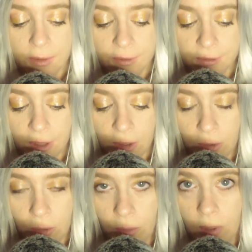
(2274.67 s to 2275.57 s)
So
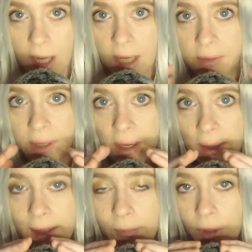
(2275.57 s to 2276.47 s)
I think
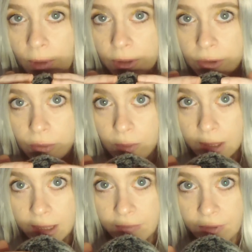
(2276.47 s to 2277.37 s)
I'm going to
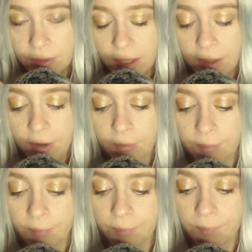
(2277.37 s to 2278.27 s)
leave it there.
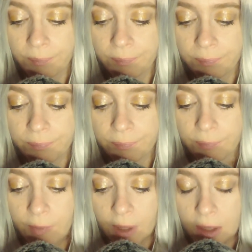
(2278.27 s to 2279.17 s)

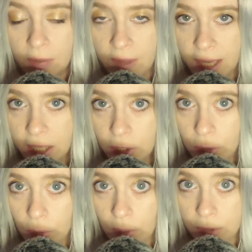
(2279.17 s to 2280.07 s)
Thank
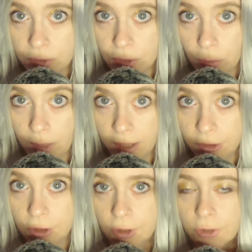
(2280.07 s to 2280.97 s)
you so
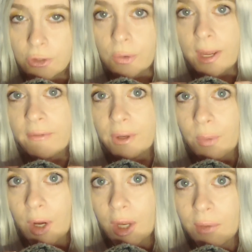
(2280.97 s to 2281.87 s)
much to
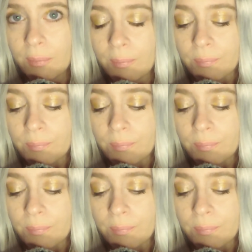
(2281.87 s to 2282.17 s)
everyone